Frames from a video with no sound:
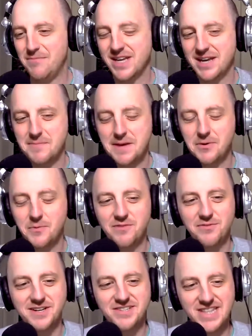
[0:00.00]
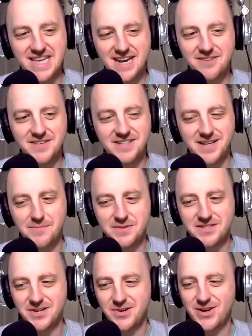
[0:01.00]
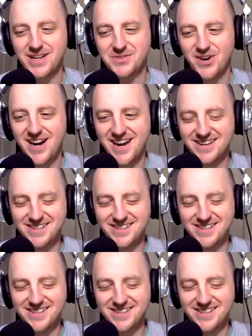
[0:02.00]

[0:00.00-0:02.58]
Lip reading: thinking maybe we've reached the end of this episode as Ryan